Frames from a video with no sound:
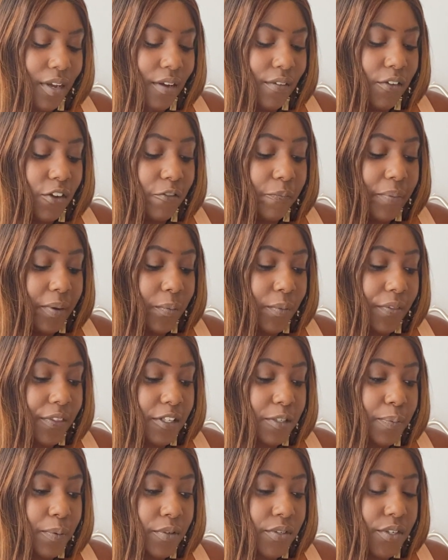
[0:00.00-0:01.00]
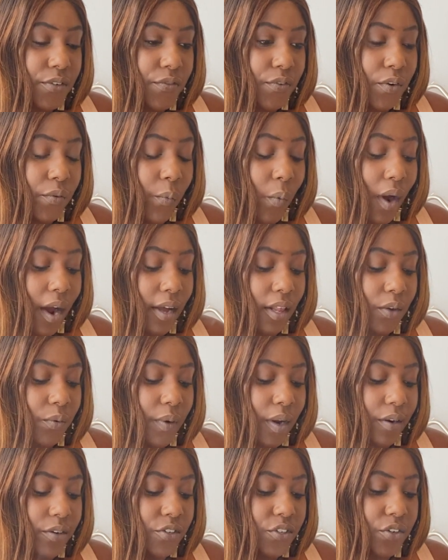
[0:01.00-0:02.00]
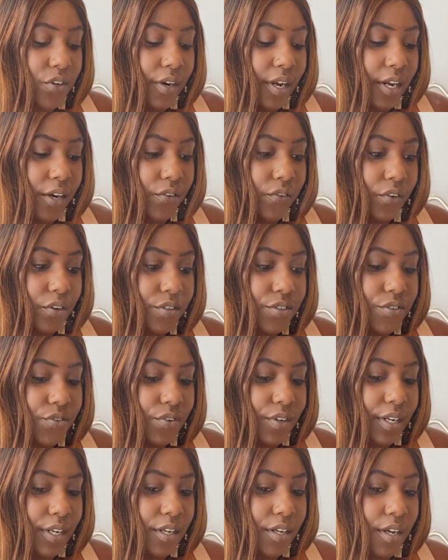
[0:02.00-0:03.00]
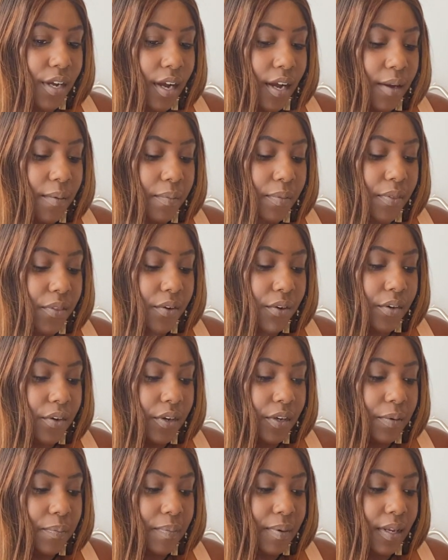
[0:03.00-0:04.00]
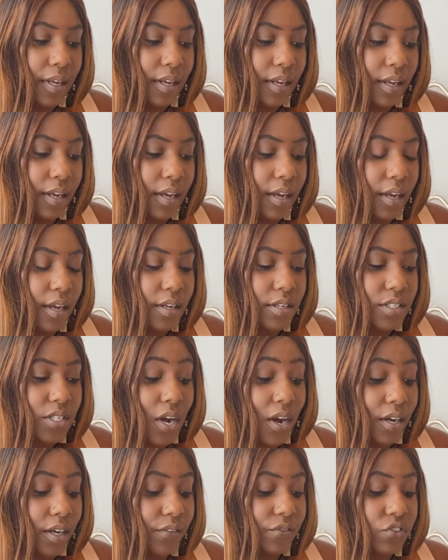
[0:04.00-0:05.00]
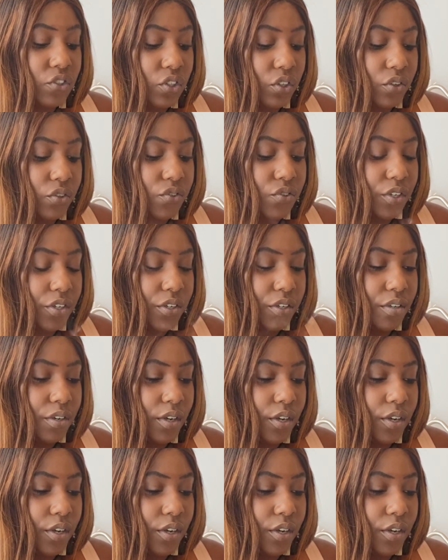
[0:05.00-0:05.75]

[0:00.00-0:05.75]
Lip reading: You've been with this person for a while. Around your anniversary, there could be talk of children.